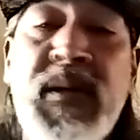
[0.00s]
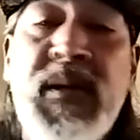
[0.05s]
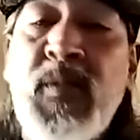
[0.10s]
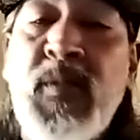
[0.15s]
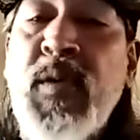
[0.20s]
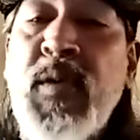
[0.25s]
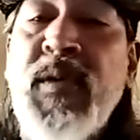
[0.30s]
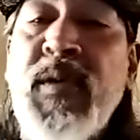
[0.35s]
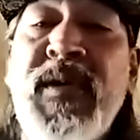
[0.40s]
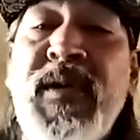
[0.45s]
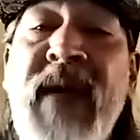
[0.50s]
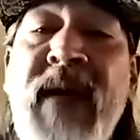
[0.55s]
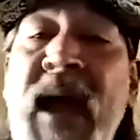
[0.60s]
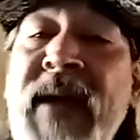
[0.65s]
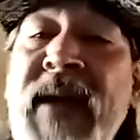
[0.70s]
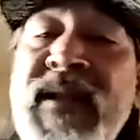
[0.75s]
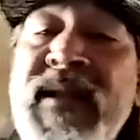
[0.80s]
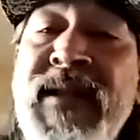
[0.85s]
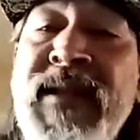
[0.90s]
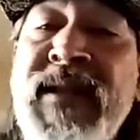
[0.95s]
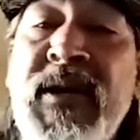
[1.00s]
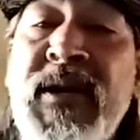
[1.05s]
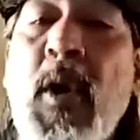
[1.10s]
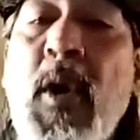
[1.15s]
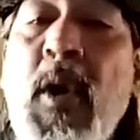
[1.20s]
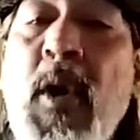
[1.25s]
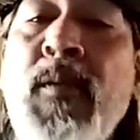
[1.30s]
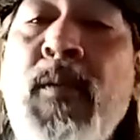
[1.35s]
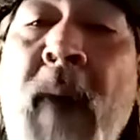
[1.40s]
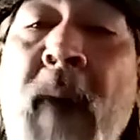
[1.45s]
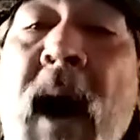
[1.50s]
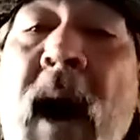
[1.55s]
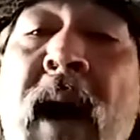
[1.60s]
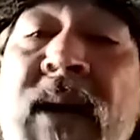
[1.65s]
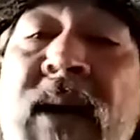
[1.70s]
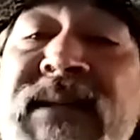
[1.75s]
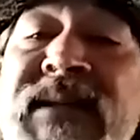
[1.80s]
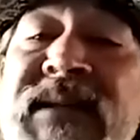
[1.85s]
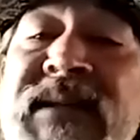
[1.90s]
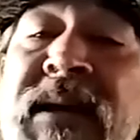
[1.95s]
where they're at in their own
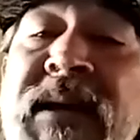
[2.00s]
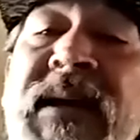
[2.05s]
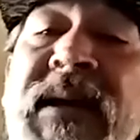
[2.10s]
box